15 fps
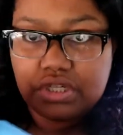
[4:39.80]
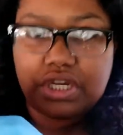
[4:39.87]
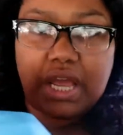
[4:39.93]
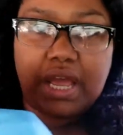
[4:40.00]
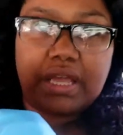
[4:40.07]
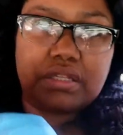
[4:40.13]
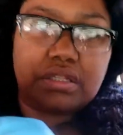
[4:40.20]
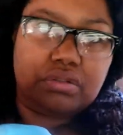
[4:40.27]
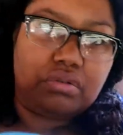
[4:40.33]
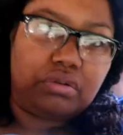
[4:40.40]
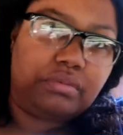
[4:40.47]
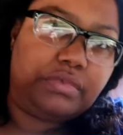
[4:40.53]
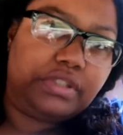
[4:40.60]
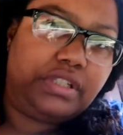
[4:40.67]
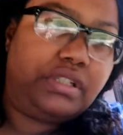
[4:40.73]
Jazz
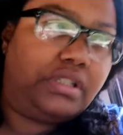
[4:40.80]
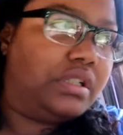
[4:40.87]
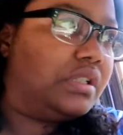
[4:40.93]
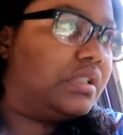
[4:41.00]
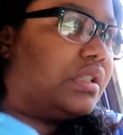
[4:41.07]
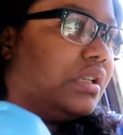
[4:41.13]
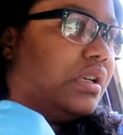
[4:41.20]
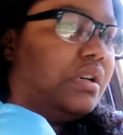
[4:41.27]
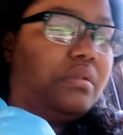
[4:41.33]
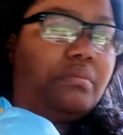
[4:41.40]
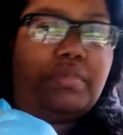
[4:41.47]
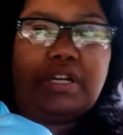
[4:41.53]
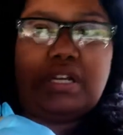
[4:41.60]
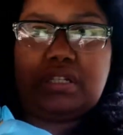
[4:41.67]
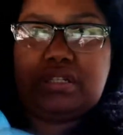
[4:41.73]
normally does the
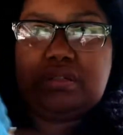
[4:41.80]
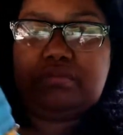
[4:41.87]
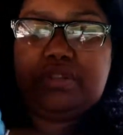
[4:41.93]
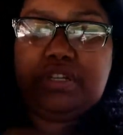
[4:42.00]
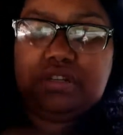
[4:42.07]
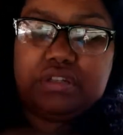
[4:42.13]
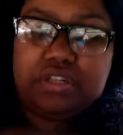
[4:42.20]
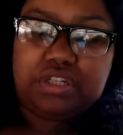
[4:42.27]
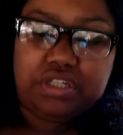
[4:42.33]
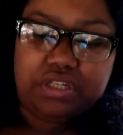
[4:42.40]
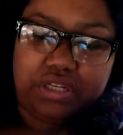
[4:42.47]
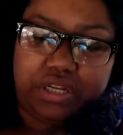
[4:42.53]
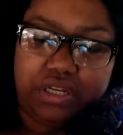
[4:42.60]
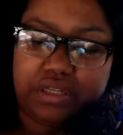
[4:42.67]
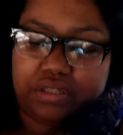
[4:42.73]
unboxing because she
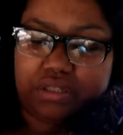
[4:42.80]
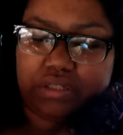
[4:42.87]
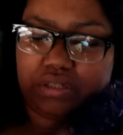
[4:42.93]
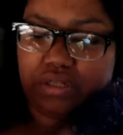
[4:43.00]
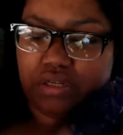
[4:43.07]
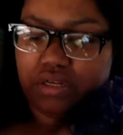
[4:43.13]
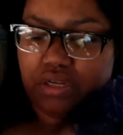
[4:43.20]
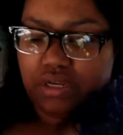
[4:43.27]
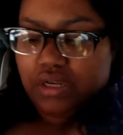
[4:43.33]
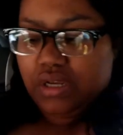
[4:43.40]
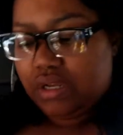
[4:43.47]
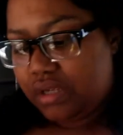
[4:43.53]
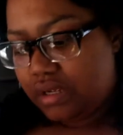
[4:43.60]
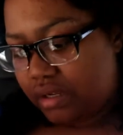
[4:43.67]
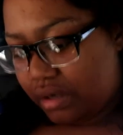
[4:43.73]

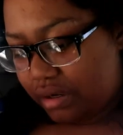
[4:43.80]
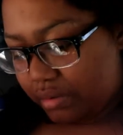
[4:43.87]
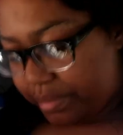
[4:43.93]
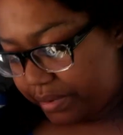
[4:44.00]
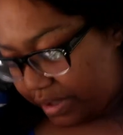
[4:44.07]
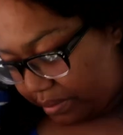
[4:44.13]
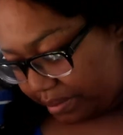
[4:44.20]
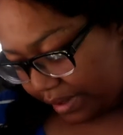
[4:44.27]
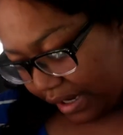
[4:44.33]
likes opening